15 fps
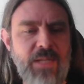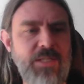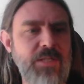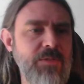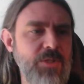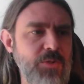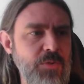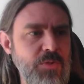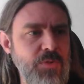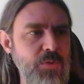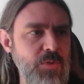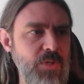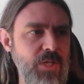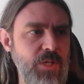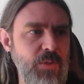to Visual
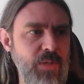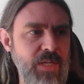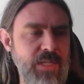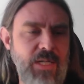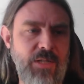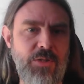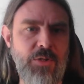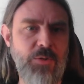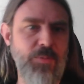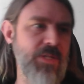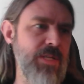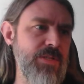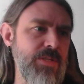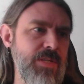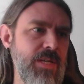Studio and undo, but
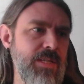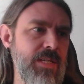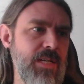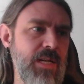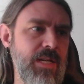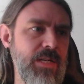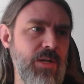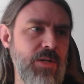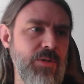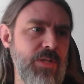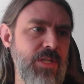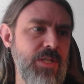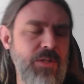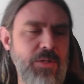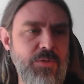let's say that I'd
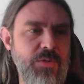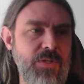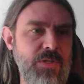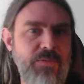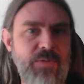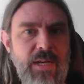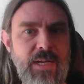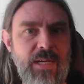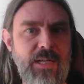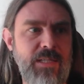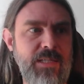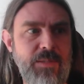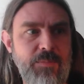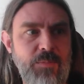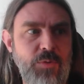already closed this
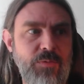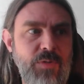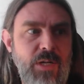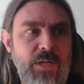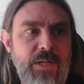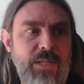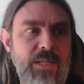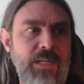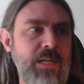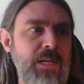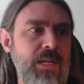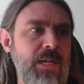file and moved on,